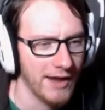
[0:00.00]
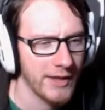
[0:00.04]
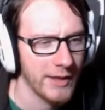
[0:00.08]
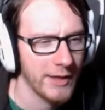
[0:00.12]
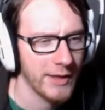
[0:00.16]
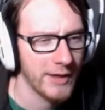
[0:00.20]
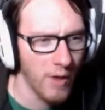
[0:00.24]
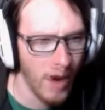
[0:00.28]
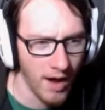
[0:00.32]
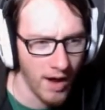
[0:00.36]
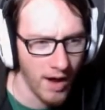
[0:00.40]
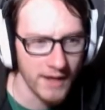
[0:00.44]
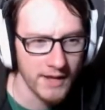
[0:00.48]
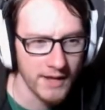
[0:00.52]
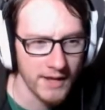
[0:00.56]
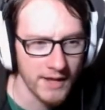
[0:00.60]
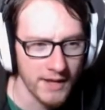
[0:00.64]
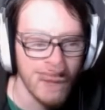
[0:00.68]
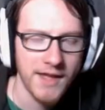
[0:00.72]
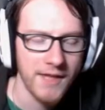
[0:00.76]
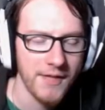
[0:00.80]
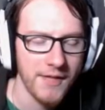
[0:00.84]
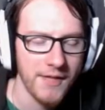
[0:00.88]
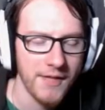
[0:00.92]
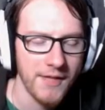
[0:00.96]
It
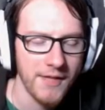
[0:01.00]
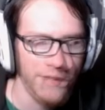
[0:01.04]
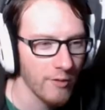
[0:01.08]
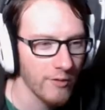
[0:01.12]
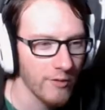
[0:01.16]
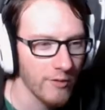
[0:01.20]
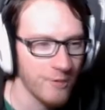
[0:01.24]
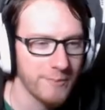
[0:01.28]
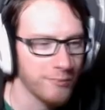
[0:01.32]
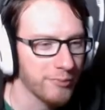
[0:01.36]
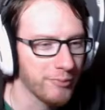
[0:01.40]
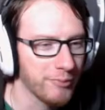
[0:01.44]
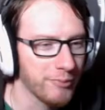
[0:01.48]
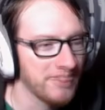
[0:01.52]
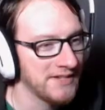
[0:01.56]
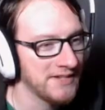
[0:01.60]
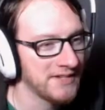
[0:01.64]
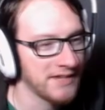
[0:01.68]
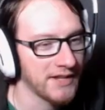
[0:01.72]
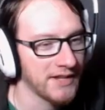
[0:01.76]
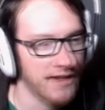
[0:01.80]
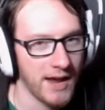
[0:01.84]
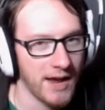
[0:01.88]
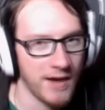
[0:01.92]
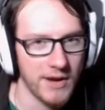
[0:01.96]
was the only
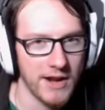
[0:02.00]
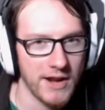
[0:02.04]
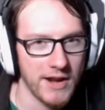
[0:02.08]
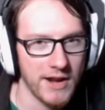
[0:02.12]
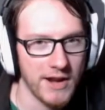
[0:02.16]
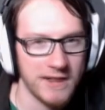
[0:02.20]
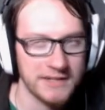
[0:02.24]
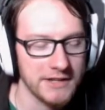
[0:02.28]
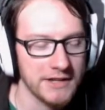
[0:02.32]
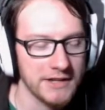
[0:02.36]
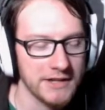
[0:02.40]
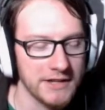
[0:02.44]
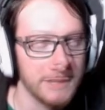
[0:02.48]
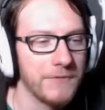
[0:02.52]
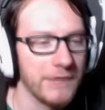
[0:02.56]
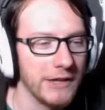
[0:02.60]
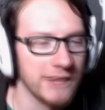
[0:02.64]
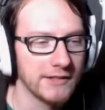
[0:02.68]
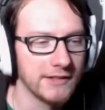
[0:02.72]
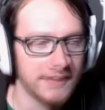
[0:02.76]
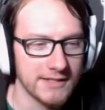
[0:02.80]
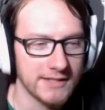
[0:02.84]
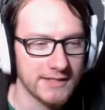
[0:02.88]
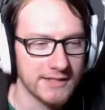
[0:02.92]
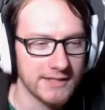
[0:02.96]
place that I would actually
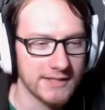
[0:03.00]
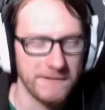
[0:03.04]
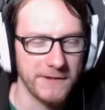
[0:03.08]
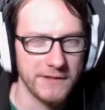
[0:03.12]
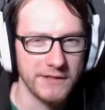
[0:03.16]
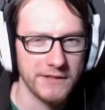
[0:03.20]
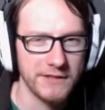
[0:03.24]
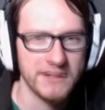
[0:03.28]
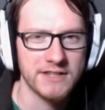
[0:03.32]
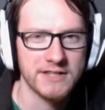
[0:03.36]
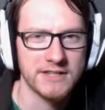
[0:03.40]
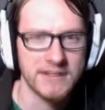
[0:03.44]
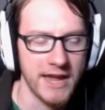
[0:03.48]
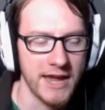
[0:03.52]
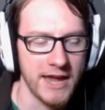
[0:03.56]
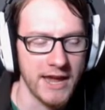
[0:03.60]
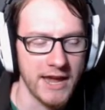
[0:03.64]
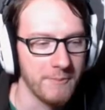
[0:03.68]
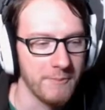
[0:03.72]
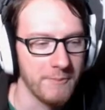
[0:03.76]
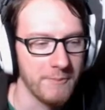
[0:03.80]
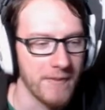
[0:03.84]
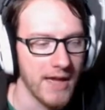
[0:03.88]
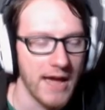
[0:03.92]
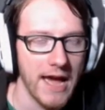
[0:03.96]
feel safe in this
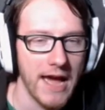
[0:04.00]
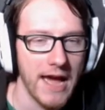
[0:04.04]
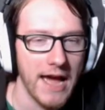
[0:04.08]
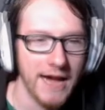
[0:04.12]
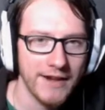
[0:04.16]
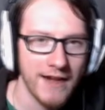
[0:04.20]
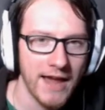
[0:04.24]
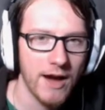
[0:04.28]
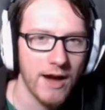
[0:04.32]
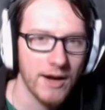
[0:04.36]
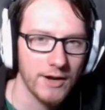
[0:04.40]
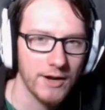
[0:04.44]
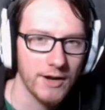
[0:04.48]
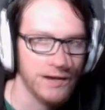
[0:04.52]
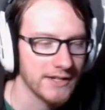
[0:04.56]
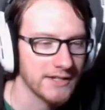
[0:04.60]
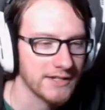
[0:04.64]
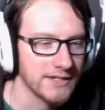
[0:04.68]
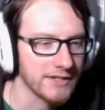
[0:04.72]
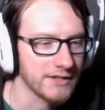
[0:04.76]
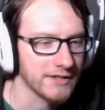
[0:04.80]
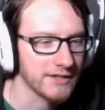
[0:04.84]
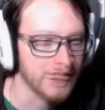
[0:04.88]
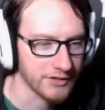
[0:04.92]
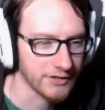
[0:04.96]
game, and now it
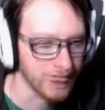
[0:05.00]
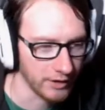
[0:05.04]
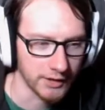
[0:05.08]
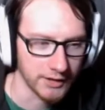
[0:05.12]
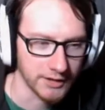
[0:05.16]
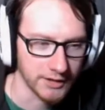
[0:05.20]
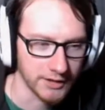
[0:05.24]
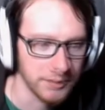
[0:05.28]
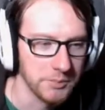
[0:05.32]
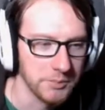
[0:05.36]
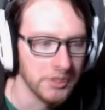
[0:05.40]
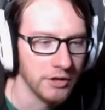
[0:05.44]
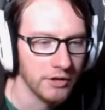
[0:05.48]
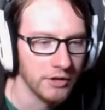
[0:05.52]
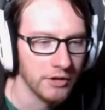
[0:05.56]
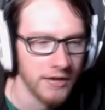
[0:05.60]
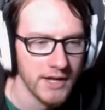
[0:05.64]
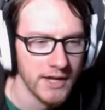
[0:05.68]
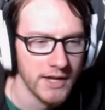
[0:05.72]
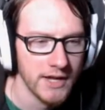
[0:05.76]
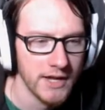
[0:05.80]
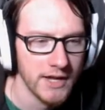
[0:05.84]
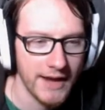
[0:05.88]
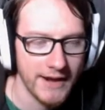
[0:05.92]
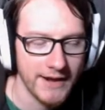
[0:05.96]
is destructible,
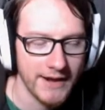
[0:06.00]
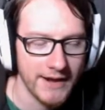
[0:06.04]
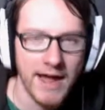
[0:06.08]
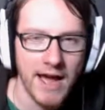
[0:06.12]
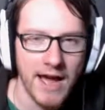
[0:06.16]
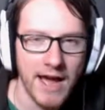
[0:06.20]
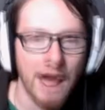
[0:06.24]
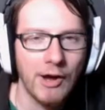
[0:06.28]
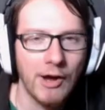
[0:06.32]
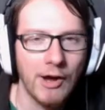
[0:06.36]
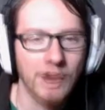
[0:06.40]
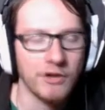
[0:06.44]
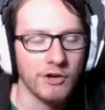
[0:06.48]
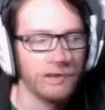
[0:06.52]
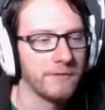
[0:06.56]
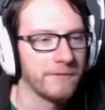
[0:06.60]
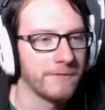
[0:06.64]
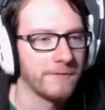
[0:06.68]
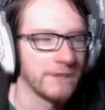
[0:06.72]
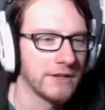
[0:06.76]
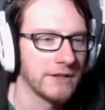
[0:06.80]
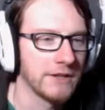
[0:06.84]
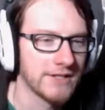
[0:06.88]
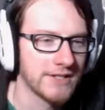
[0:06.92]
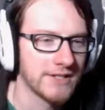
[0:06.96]
and now I don't
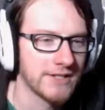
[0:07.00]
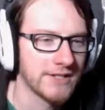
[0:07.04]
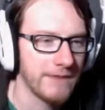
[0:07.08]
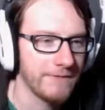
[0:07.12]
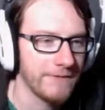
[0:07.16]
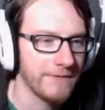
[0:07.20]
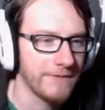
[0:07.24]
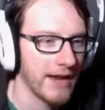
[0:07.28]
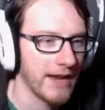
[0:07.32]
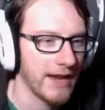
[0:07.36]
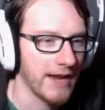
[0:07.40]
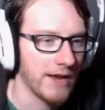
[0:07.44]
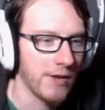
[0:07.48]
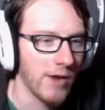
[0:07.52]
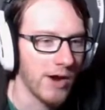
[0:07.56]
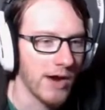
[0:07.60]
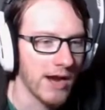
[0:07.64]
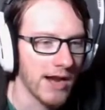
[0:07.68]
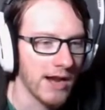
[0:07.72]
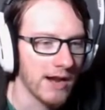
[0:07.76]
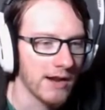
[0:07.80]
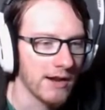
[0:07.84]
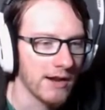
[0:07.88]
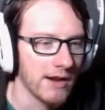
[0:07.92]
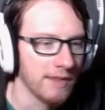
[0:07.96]
feel safe
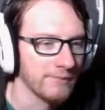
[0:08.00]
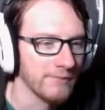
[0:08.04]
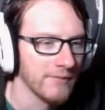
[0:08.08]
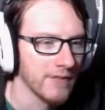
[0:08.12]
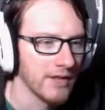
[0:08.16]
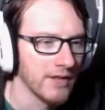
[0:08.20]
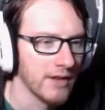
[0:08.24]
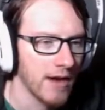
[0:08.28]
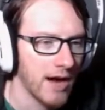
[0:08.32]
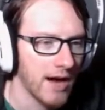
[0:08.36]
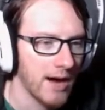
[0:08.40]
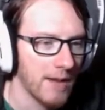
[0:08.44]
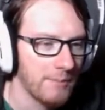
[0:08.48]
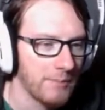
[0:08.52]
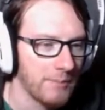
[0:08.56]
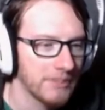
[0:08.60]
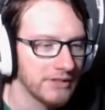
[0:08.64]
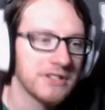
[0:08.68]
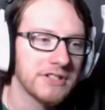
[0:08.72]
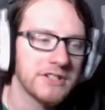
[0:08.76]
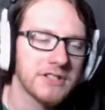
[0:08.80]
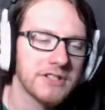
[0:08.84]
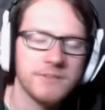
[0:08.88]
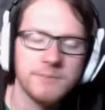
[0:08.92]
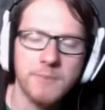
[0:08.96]
anywhere.
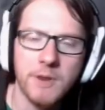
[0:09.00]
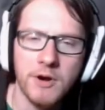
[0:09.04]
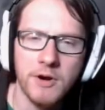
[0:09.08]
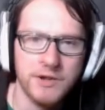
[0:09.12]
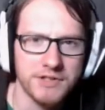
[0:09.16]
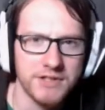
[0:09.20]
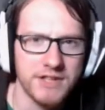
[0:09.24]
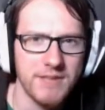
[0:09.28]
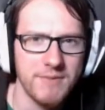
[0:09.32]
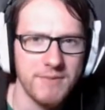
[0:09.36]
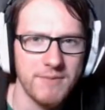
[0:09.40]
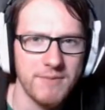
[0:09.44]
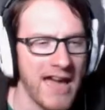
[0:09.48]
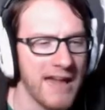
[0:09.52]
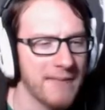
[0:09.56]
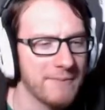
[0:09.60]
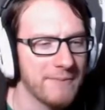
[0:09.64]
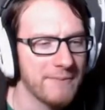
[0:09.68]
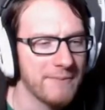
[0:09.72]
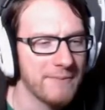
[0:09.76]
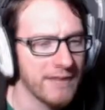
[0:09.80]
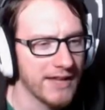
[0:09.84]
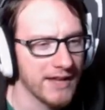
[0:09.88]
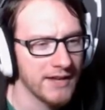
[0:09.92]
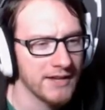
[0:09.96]
But this is mostly
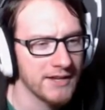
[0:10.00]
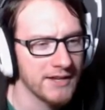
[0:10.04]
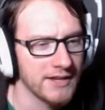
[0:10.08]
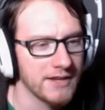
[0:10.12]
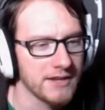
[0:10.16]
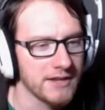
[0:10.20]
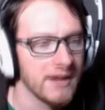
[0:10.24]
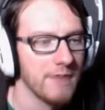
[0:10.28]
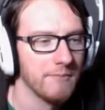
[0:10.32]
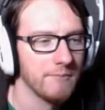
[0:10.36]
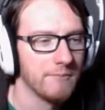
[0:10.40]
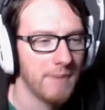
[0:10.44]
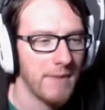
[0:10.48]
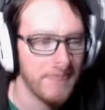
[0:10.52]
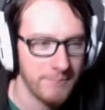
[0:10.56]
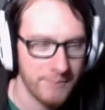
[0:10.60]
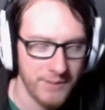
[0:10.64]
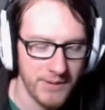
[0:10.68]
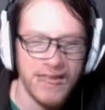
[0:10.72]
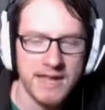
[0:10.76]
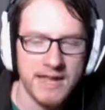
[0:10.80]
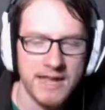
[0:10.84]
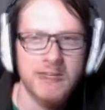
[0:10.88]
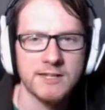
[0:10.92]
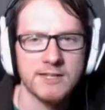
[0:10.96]
bad because my
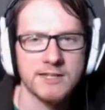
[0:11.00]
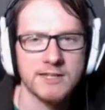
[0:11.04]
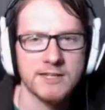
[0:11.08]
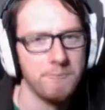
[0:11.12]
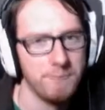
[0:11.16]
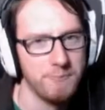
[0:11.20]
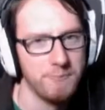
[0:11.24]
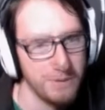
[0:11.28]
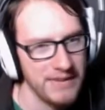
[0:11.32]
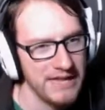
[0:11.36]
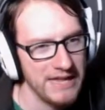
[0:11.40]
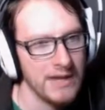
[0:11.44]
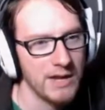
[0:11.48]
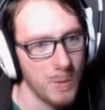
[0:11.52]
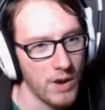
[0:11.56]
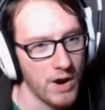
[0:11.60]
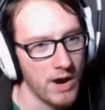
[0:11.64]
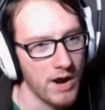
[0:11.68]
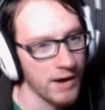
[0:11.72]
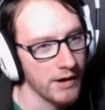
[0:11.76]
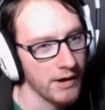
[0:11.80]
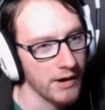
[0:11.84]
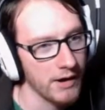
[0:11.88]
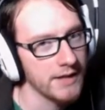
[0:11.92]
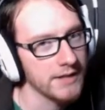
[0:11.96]
base, being
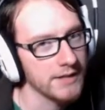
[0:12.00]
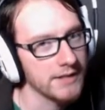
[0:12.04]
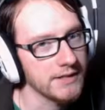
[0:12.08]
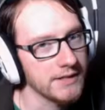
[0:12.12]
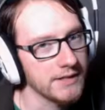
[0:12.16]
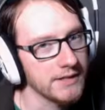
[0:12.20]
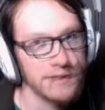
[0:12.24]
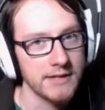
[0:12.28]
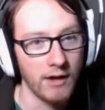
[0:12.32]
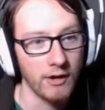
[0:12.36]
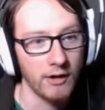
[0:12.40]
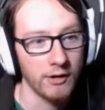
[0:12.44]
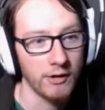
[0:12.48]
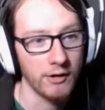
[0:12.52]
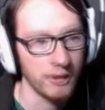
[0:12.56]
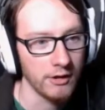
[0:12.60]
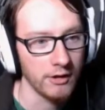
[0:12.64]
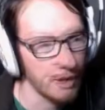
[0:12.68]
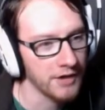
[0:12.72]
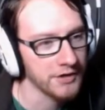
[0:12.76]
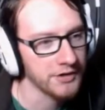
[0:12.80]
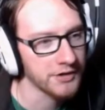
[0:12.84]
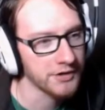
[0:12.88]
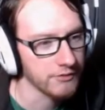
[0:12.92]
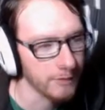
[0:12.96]
where it is, down in the
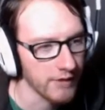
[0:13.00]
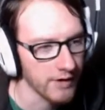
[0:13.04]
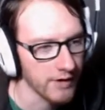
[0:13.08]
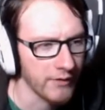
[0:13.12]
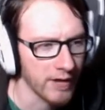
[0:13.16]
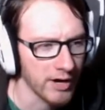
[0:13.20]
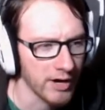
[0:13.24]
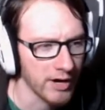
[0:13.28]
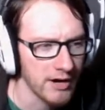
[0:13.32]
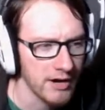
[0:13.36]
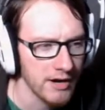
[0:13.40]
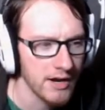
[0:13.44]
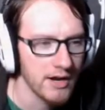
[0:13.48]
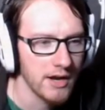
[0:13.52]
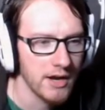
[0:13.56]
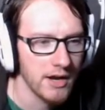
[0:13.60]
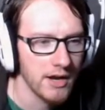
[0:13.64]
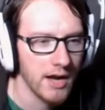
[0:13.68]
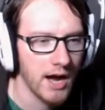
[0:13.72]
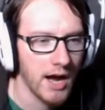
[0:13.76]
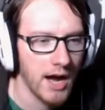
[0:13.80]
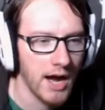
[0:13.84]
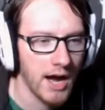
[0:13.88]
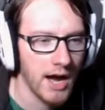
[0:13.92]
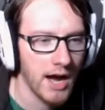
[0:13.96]
Lost River,
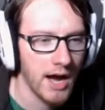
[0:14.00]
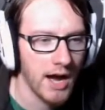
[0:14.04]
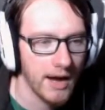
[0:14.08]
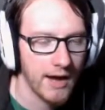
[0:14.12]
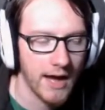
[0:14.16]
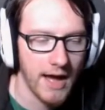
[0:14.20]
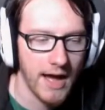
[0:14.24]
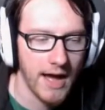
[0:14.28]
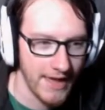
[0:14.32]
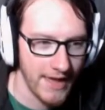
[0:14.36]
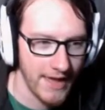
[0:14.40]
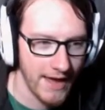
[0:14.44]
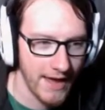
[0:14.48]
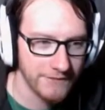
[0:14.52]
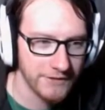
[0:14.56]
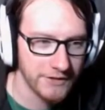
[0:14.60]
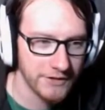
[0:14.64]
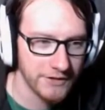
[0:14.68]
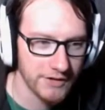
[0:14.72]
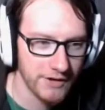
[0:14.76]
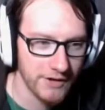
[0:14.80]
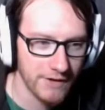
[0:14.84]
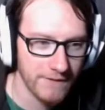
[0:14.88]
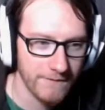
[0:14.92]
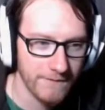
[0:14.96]
I have
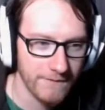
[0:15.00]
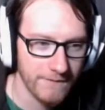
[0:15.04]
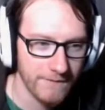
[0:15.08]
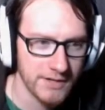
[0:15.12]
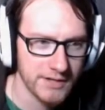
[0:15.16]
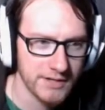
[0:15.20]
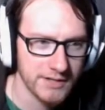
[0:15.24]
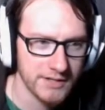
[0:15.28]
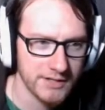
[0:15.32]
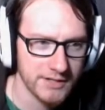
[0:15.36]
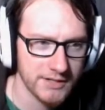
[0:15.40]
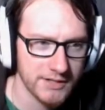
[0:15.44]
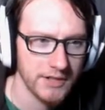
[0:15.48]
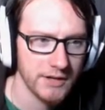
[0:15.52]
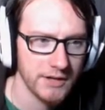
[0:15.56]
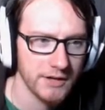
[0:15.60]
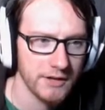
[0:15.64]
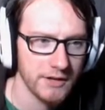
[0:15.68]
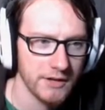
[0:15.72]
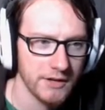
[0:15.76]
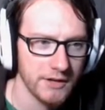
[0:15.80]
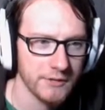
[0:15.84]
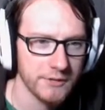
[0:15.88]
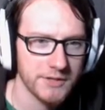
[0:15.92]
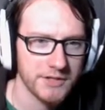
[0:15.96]
to traverse
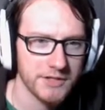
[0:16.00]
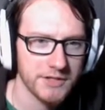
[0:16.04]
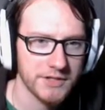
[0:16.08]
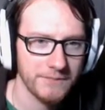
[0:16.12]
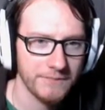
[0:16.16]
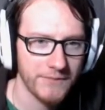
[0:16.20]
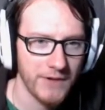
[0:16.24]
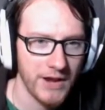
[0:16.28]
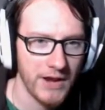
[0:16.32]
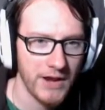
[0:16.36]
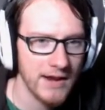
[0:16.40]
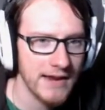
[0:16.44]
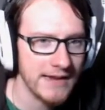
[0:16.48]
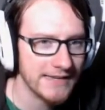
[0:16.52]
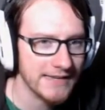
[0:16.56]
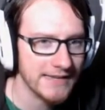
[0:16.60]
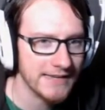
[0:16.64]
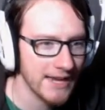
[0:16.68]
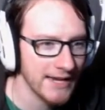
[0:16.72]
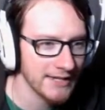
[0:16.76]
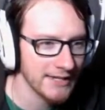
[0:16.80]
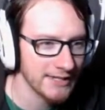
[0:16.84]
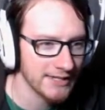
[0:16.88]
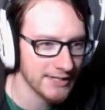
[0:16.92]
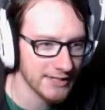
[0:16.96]
through some very
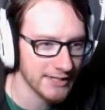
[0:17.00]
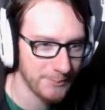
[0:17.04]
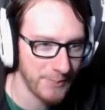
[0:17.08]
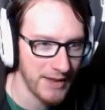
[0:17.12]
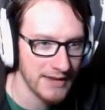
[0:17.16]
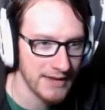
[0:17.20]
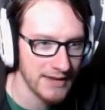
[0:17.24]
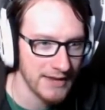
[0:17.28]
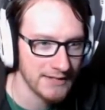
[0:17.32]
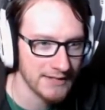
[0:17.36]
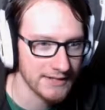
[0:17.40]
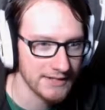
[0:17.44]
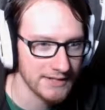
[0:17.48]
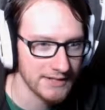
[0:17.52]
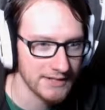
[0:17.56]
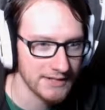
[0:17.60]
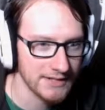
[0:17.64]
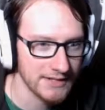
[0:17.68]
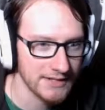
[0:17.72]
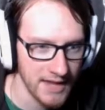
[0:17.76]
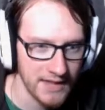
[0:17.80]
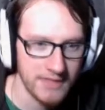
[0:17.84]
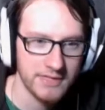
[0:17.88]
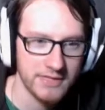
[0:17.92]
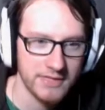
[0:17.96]
tight spaces
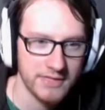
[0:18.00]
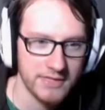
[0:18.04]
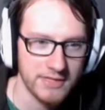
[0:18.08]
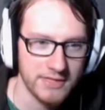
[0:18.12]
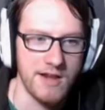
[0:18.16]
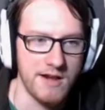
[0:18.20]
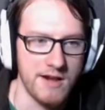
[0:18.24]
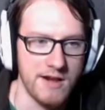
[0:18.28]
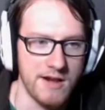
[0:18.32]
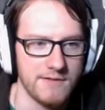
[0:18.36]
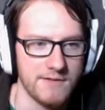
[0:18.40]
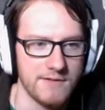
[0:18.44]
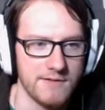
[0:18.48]
to get there.